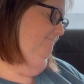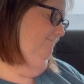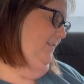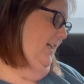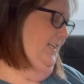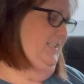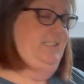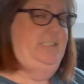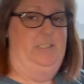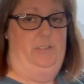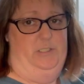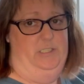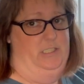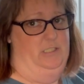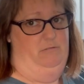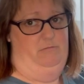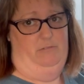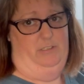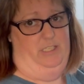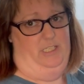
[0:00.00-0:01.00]
I still
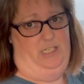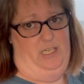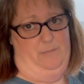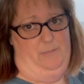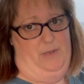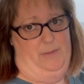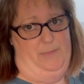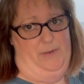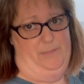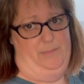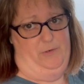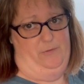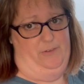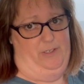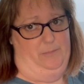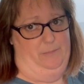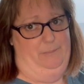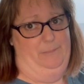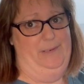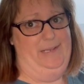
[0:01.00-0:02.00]
didn't really get my butt
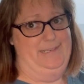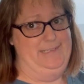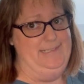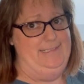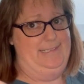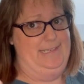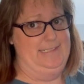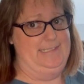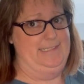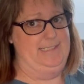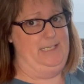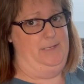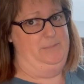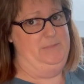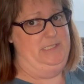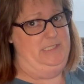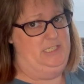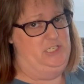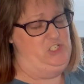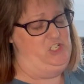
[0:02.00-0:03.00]
moving, but I did get some
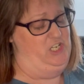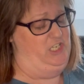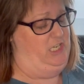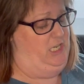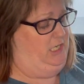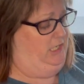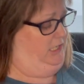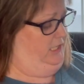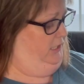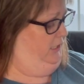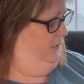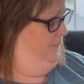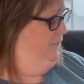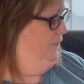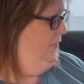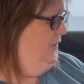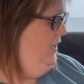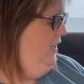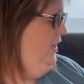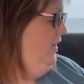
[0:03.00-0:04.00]
stitching in on it.
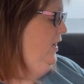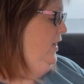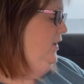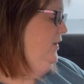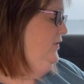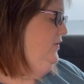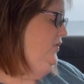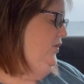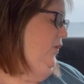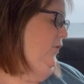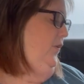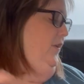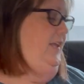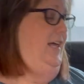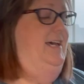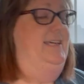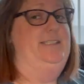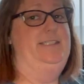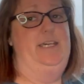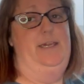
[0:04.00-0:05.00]
So the
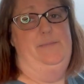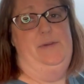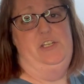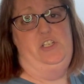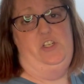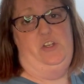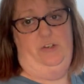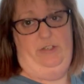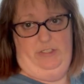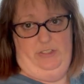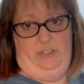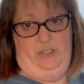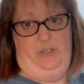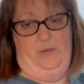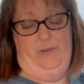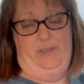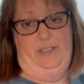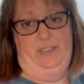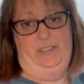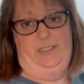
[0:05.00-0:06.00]
last time I showed it to you,
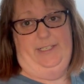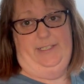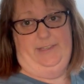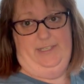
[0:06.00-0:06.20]
it looked like